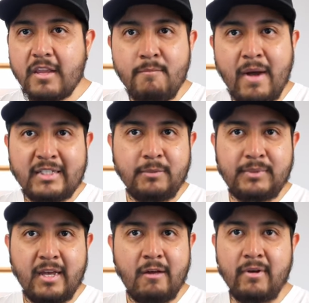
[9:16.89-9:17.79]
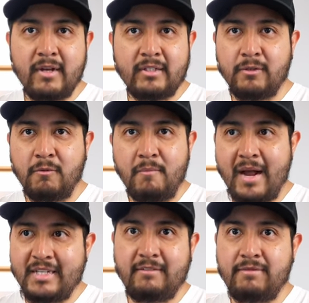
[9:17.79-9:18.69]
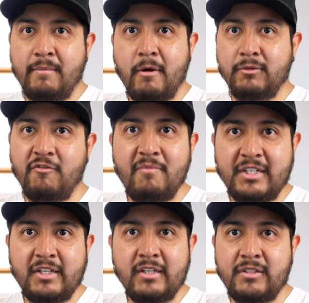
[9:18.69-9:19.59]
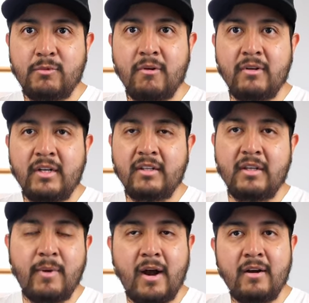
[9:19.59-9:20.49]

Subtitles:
massive servers or massive amount of machines running the